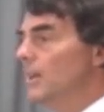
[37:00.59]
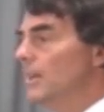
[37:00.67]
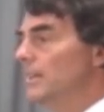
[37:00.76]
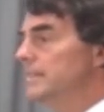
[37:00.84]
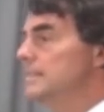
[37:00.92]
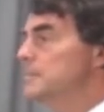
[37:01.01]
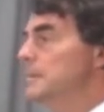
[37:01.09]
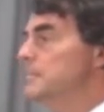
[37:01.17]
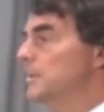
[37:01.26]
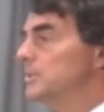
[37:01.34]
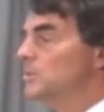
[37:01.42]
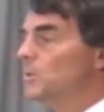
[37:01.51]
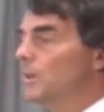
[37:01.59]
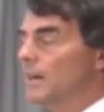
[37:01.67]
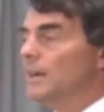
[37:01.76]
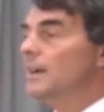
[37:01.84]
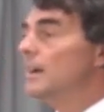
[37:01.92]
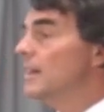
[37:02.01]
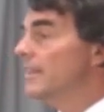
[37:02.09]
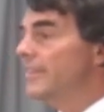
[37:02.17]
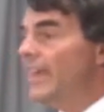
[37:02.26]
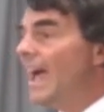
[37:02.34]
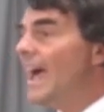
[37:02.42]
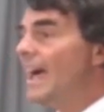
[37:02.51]
all need to be put to work.
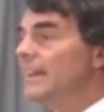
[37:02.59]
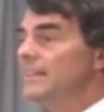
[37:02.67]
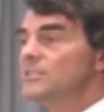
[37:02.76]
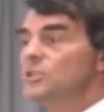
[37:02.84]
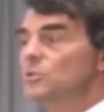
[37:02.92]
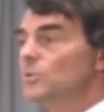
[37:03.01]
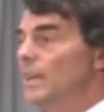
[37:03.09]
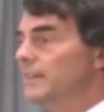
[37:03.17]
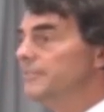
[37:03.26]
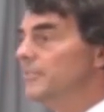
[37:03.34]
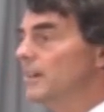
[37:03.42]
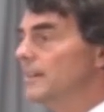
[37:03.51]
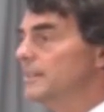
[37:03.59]
That is great for